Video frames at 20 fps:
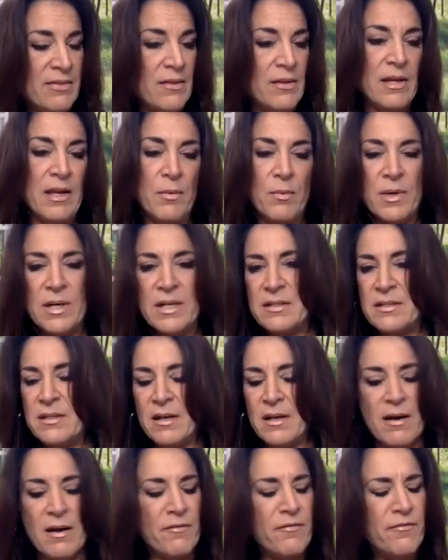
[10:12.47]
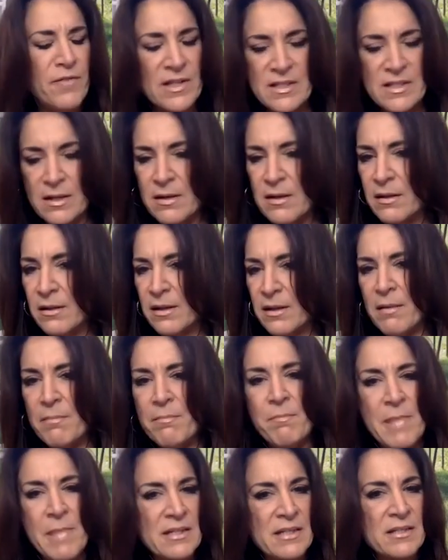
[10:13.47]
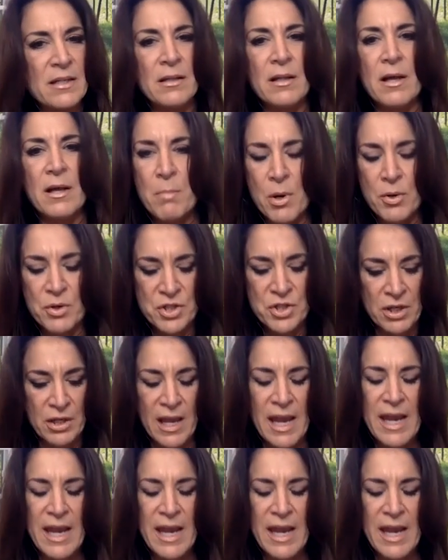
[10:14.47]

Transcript: it was physical, mental, emotional.